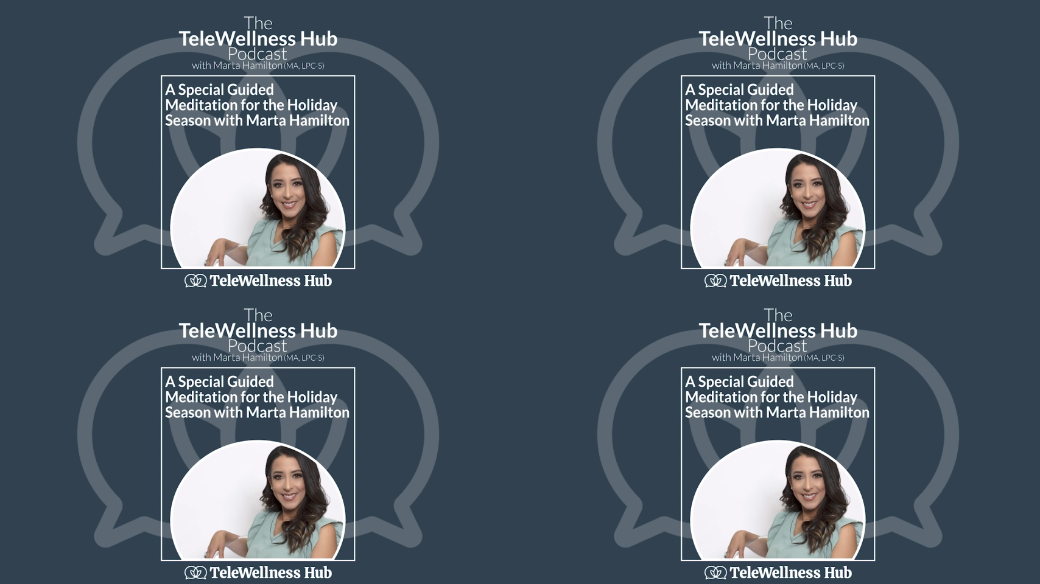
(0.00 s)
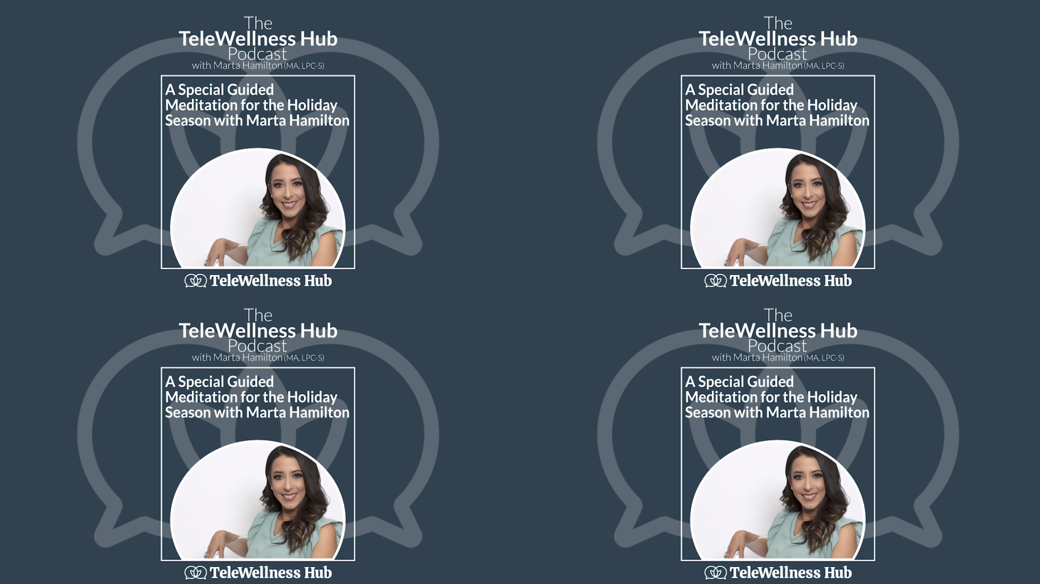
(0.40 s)

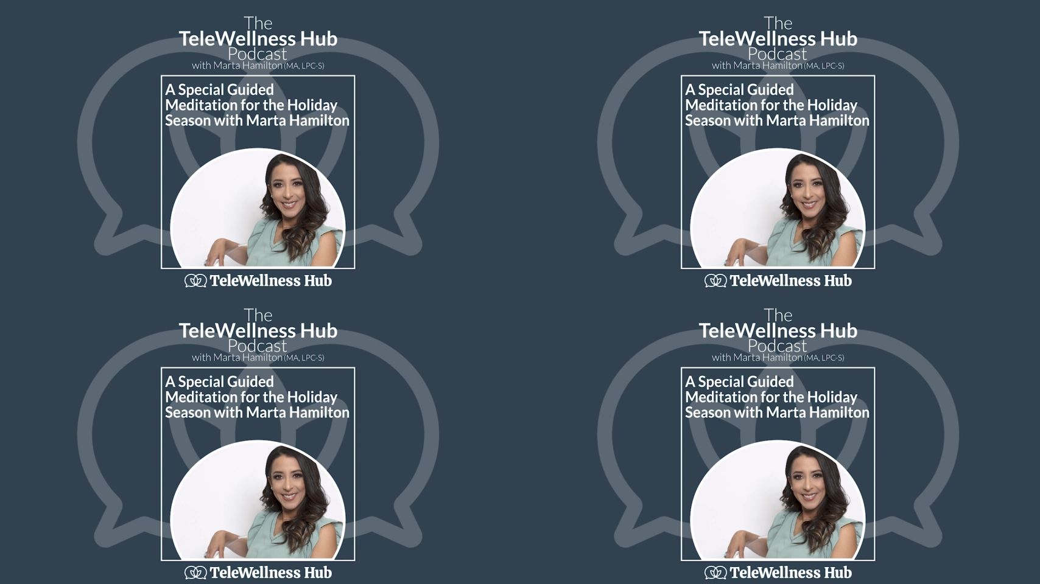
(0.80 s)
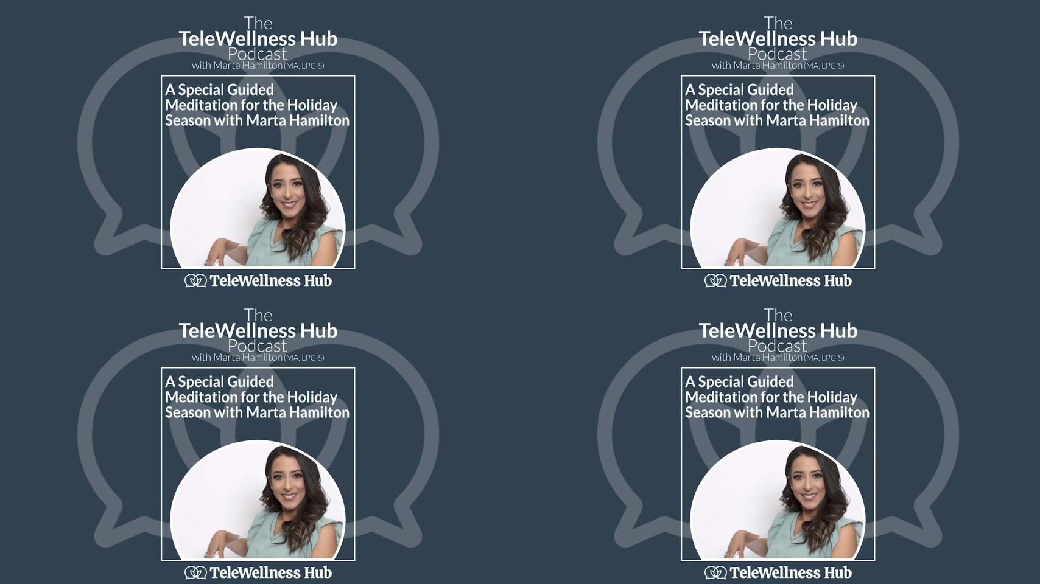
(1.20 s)

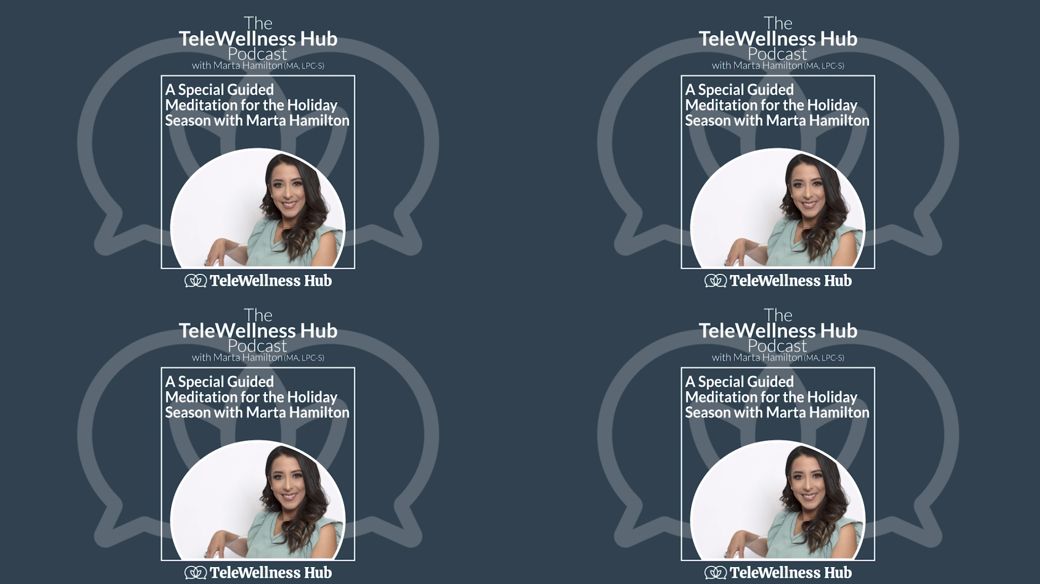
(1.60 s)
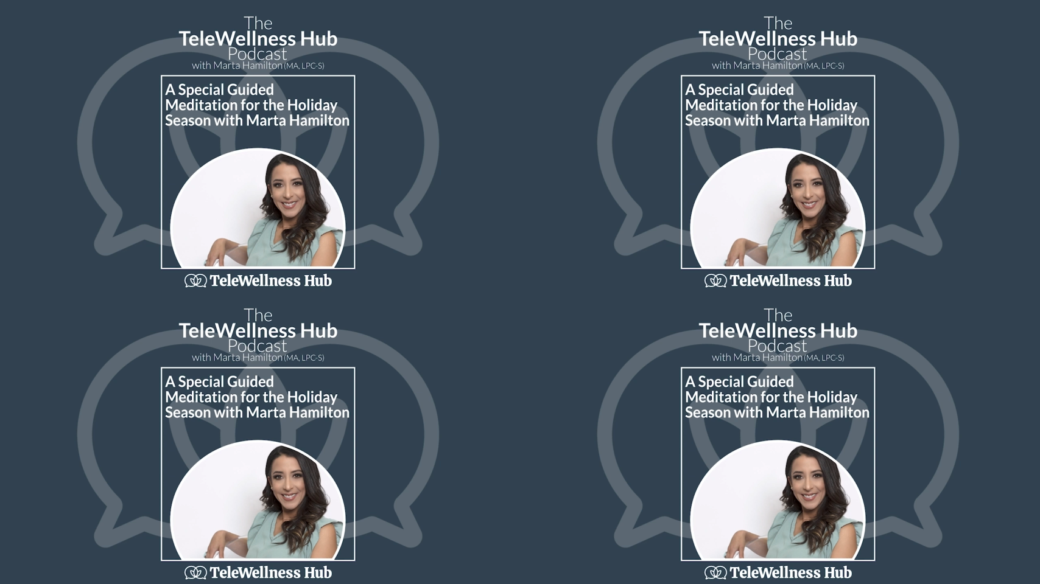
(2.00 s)

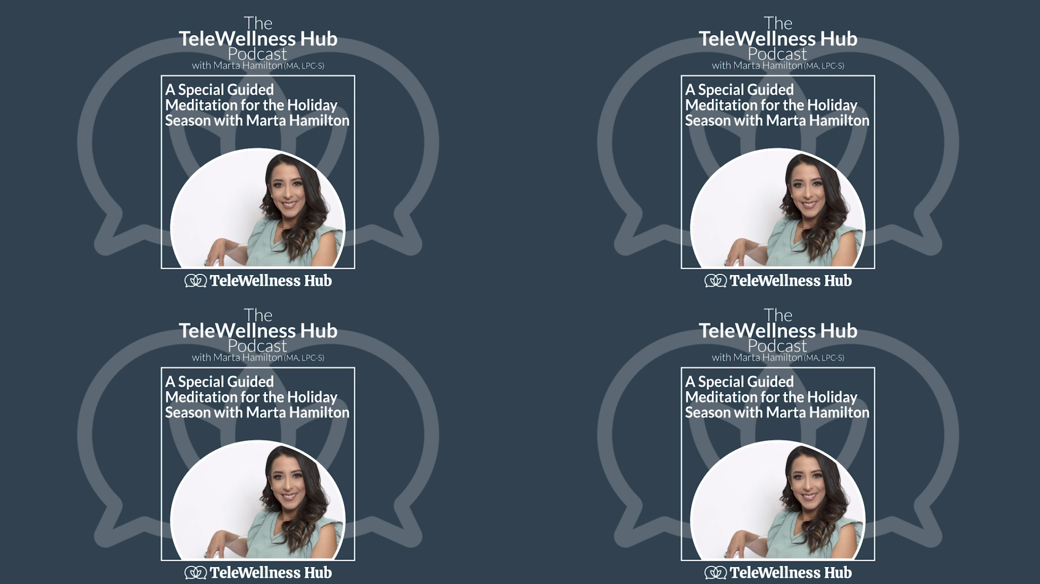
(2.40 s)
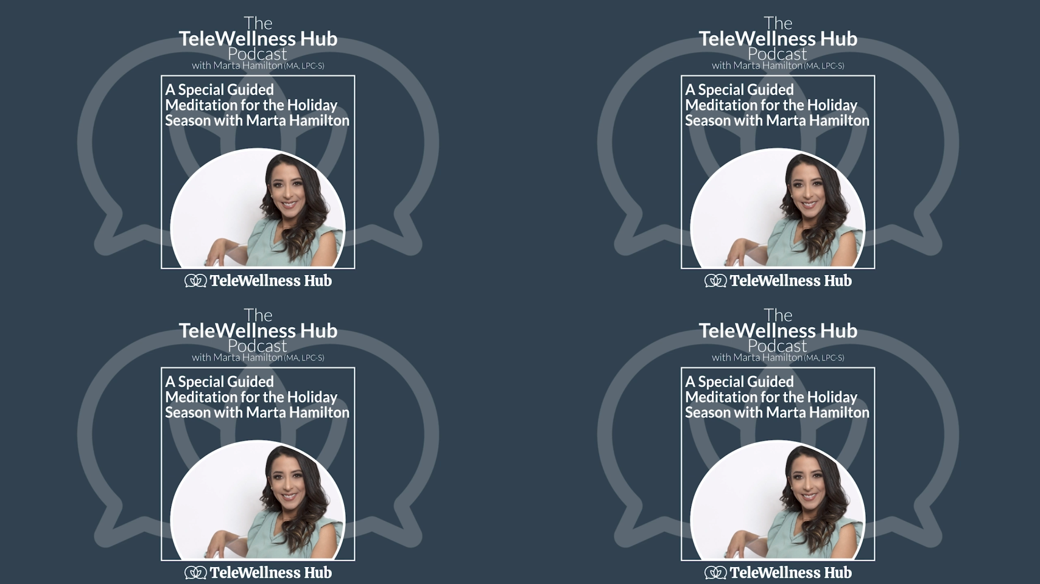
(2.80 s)

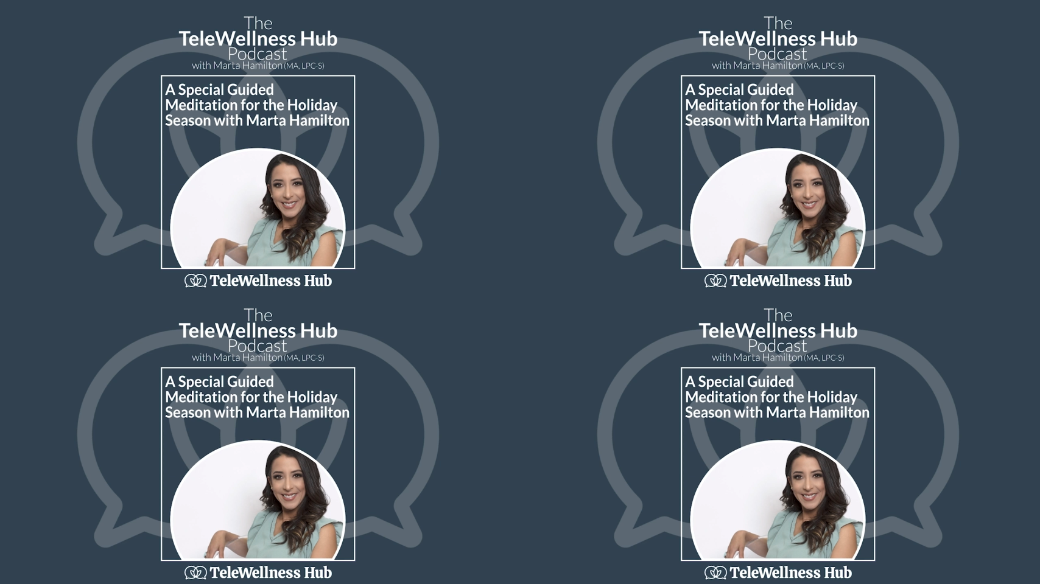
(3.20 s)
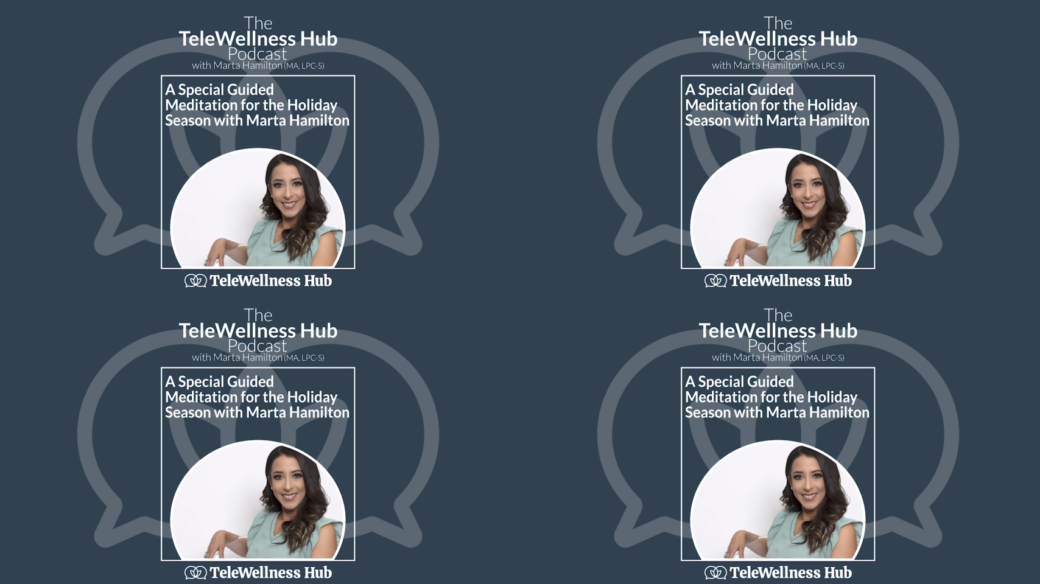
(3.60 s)

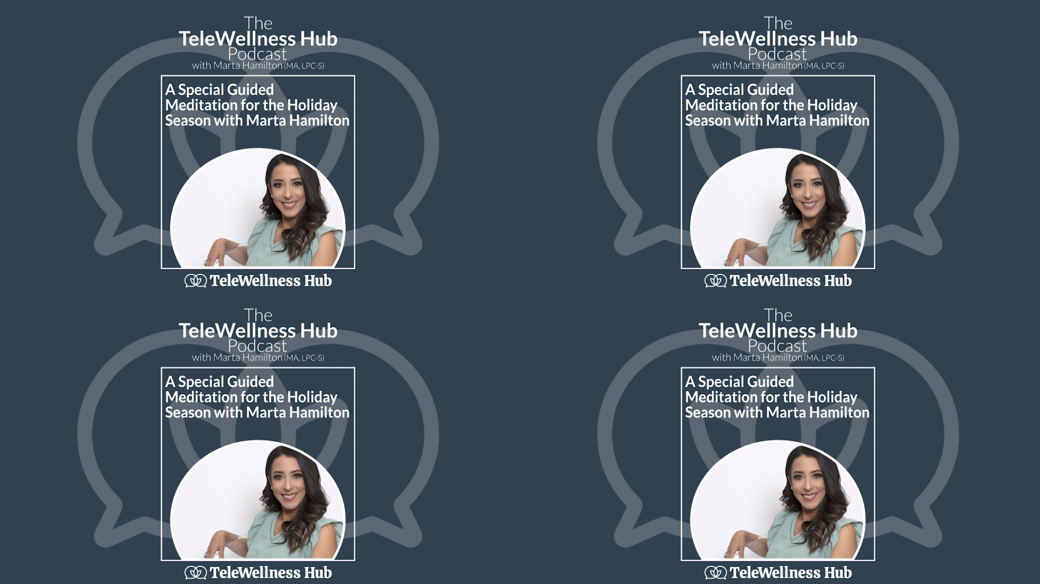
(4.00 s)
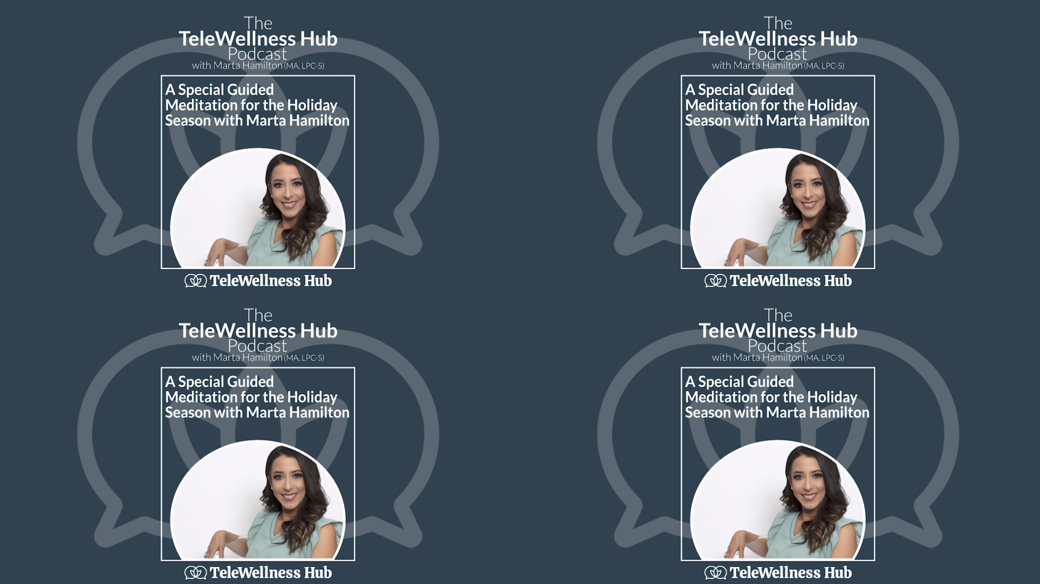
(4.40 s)

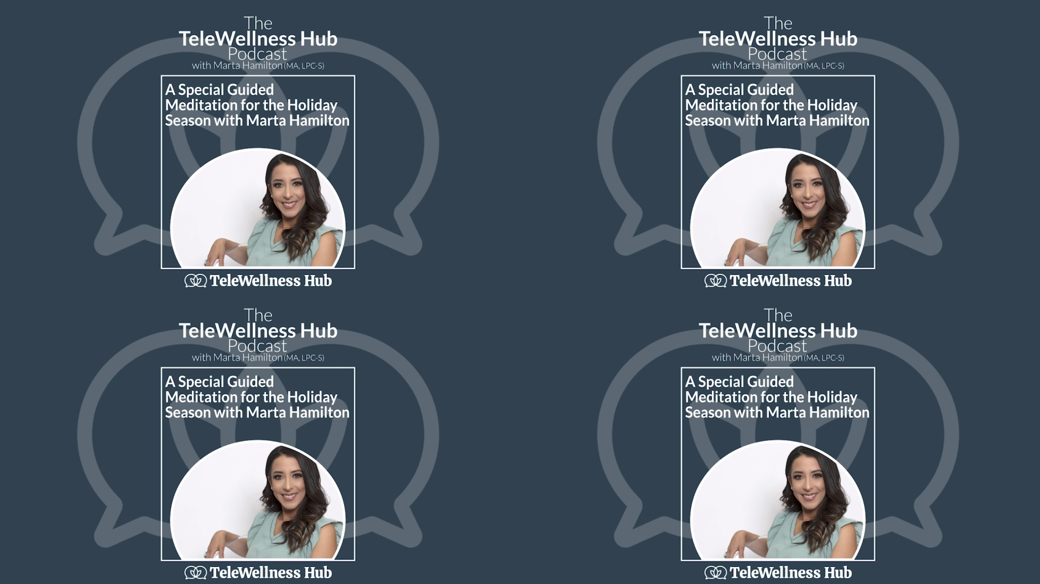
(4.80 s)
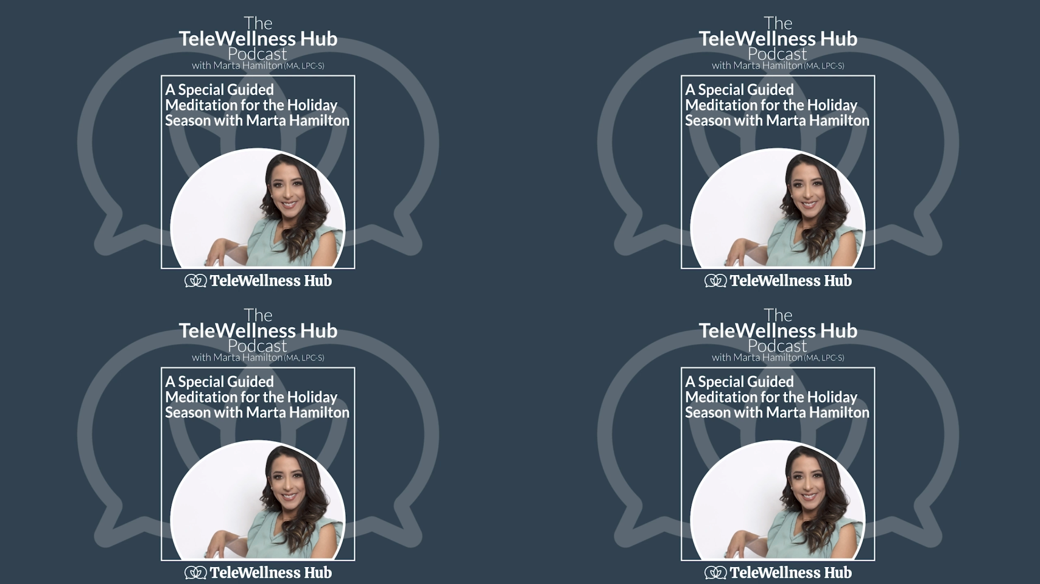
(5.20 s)
(no lip movement)